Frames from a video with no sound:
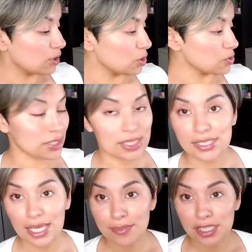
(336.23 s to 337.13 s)
using the
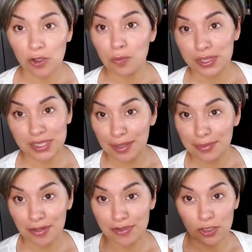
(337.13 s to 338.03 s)
same soap, the
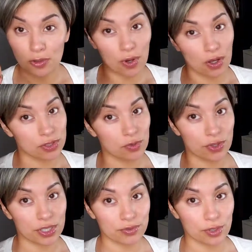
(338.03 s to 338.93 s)
same Dove soap, also
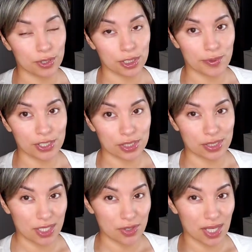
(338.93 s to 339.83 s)
works for beauty
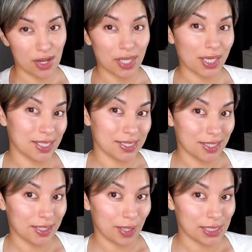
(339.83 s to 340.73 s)
sponges. I use that on like a
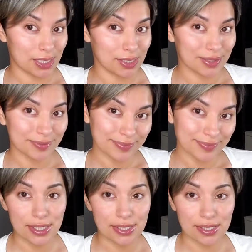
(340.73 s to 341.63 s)
daily basis.
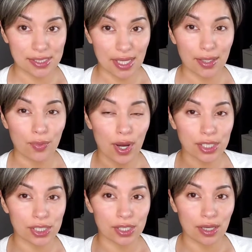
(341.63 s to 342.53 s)
That's because I
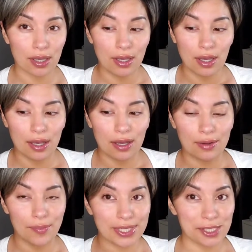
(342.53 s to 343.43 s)
wash
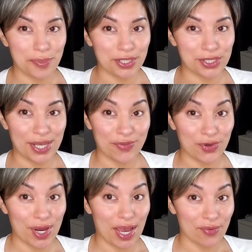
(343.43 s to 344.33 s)
my sponges
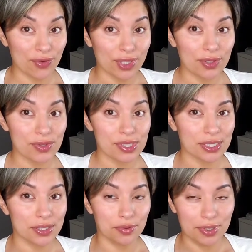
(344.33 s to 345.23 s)
after every use.
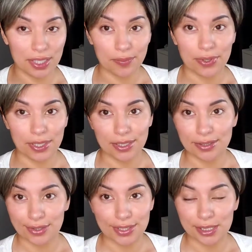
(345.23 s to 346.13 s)
I don't like putting
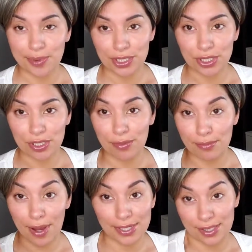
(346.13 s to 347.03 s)
dirty sponges
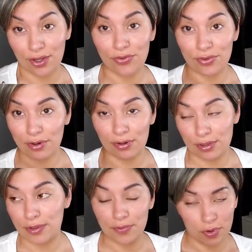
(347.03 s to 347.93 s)
on myself,
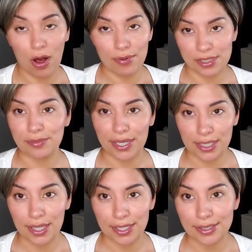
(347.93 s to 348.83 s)
or well, obviously my
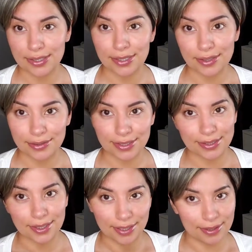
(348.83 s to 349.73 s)
clients.
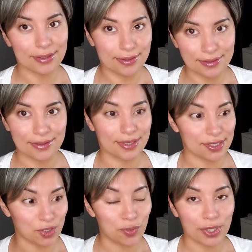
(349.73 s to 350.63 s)
That's
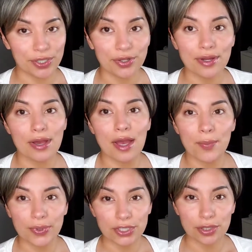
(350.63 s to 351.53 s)
a no-brainer.
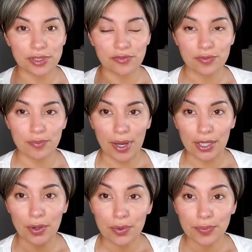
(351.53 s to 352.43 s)
But in terms of
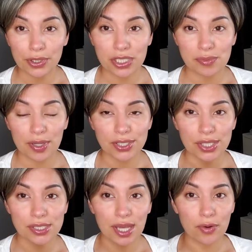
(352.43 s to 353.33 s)
my own beauty
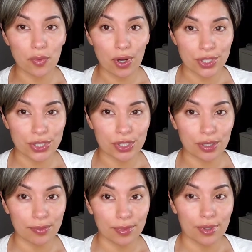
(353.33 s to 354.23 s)
sponges, I wash
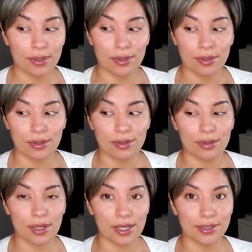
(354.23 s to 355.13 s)
them.
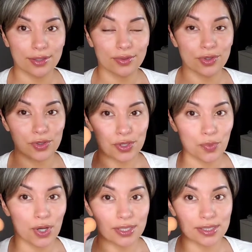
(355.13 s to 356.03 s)
I use
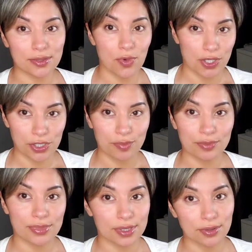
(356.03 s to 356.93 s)
them once and wash
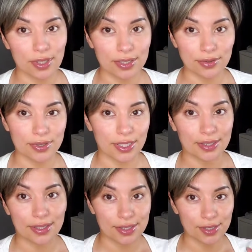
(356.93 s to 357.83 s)
them. So I don't
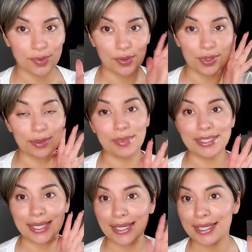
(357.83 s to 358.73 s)
like, that's why we
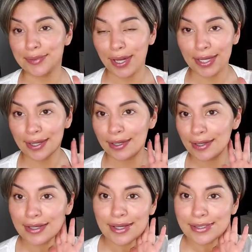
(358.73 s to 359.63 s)
maintain my
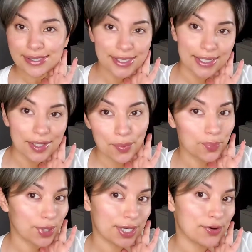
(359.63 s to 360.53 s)
skin
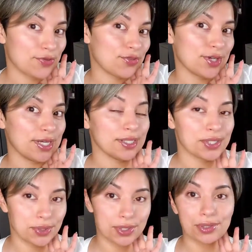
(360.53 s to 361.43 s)
breakout free
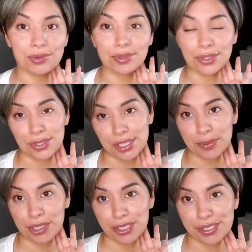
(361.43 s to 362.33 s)
due to dirty
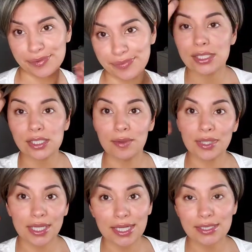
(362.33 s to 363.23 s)
sponges. So I'm
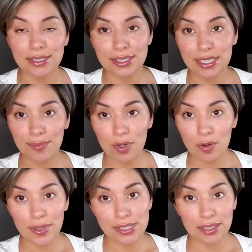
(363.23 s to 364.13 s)
gonna get into the
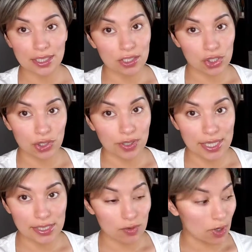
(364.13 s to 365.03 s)
demo. Basically, I'll show you
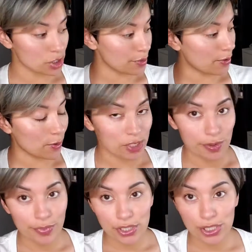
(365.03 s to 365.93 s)
guys in the washroom how I
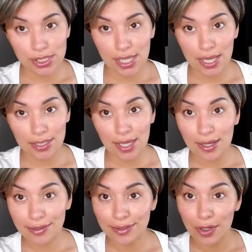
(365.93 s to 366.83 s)
wash my brushes, and
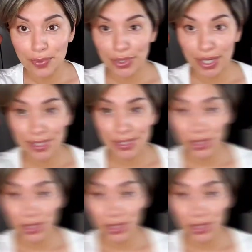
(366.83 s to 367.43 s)
yeah, hope you guys